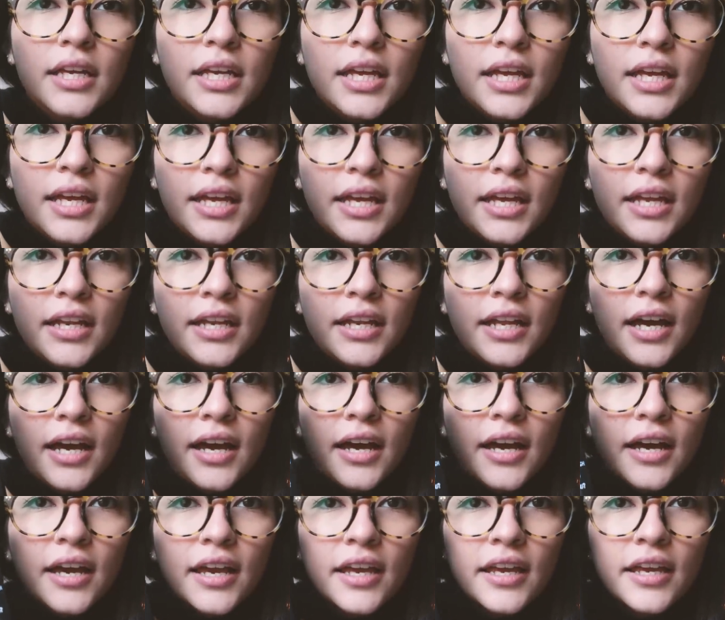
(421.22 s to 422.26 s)
Can
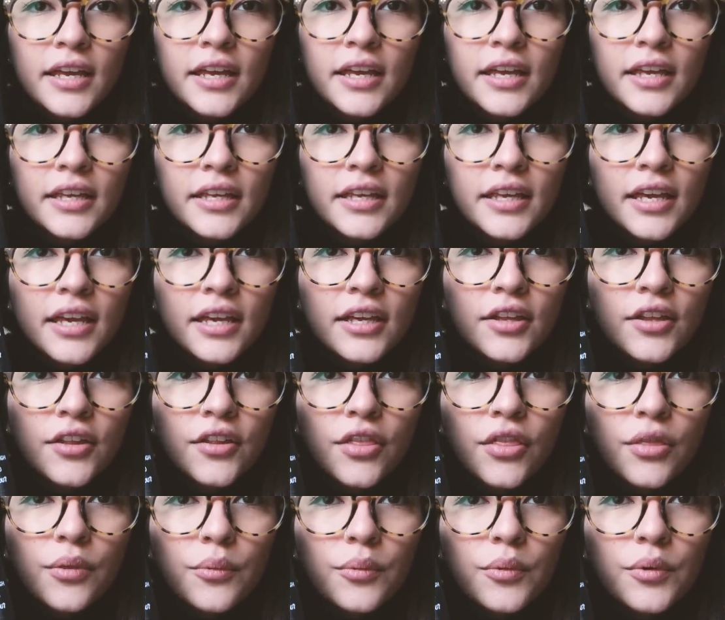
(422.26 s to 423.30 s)
I Get
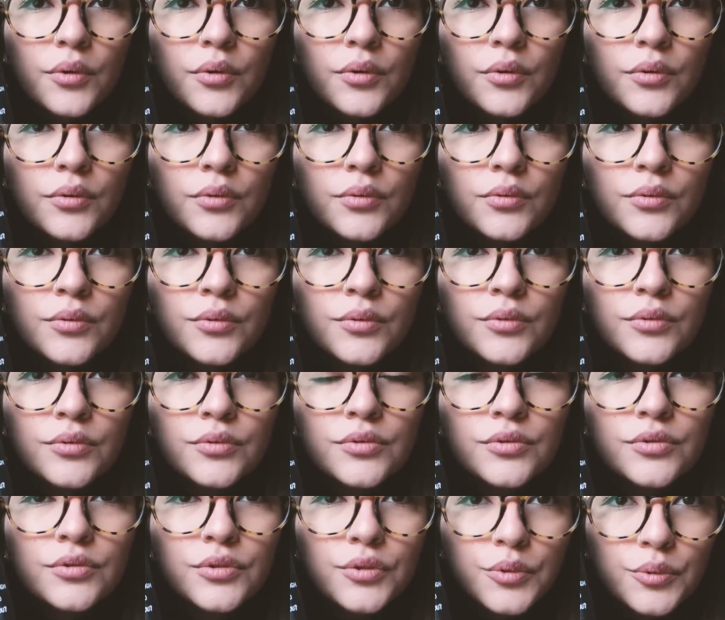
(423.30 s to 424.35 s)
Through
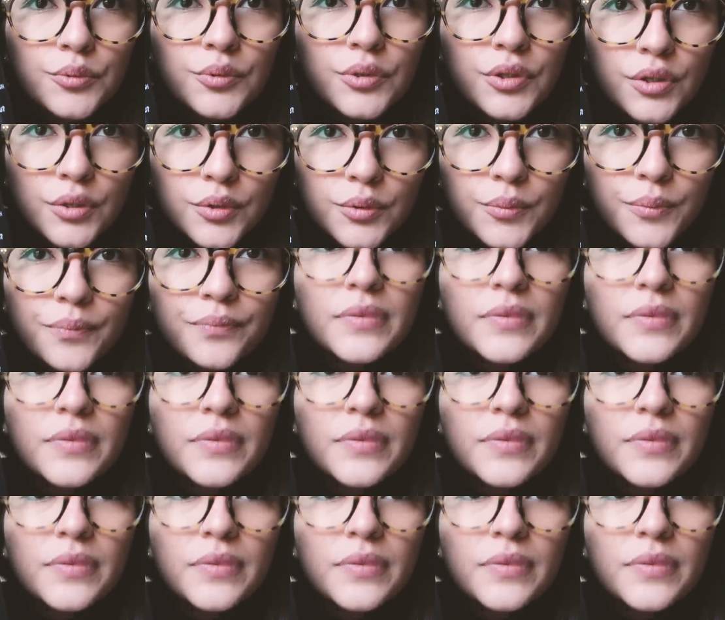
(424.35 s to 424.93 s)
to You,